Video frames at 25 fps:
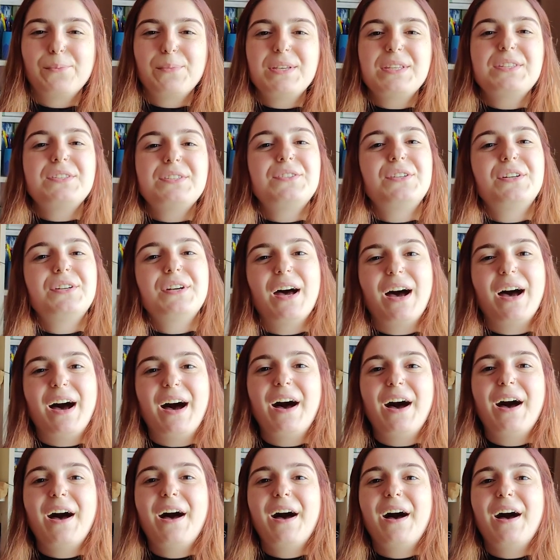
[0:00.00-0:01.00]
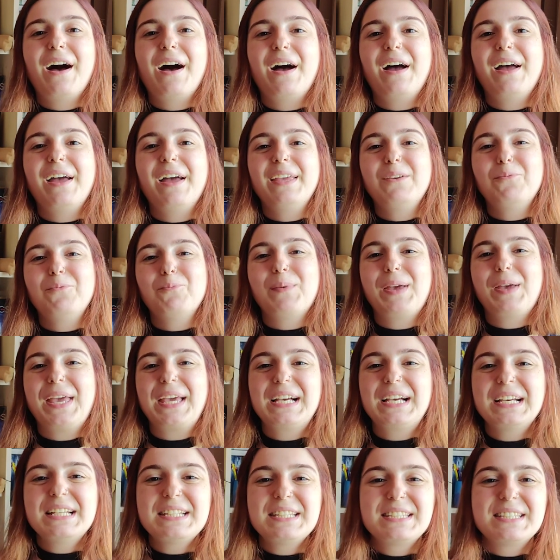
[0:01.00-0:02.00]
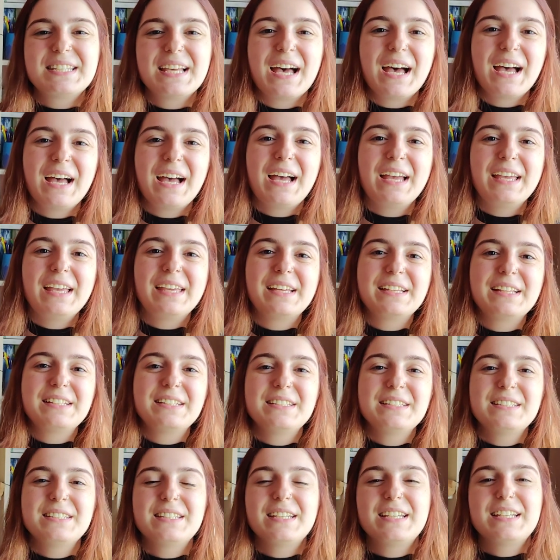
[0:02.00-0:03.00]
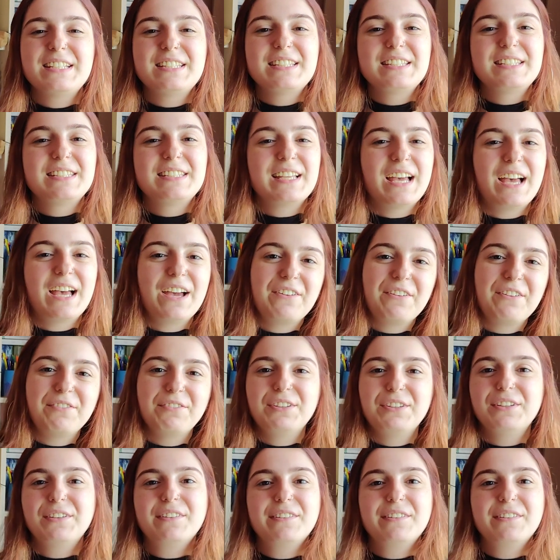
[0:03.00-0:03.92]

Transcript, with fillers: Mr. I, make a scientist out of